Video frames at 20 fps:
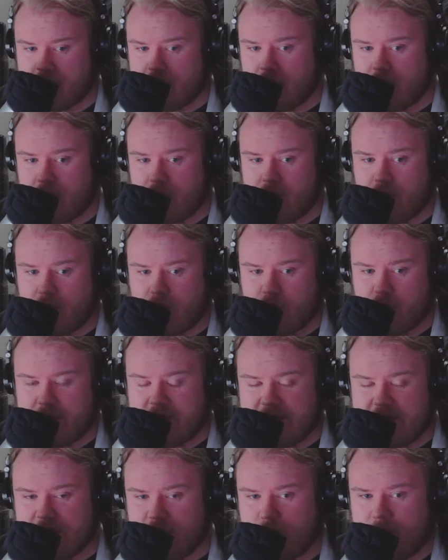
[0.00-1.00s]
Yo,
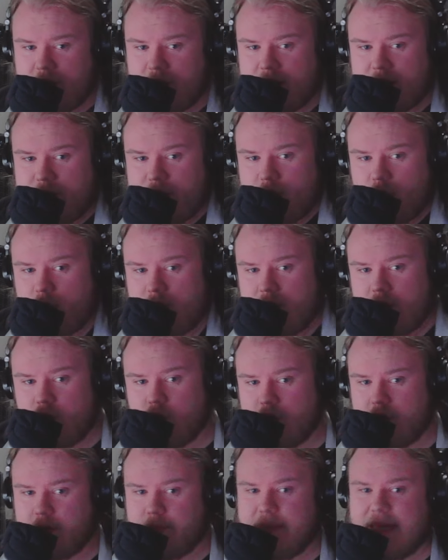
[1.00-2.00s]
what is going on,
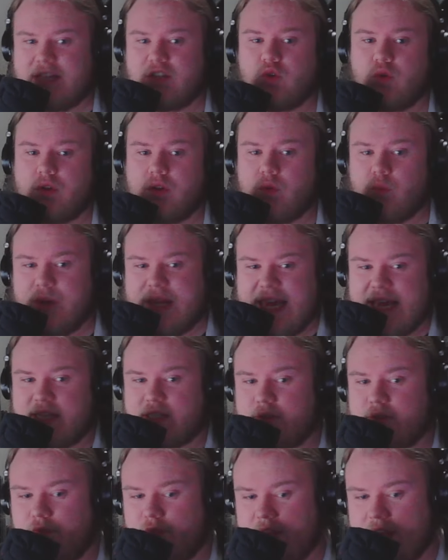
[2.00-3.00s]
everyone? Welcome back to another
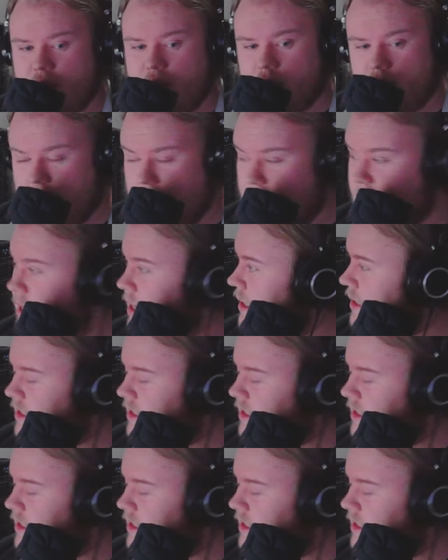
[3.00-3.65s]
reaction video.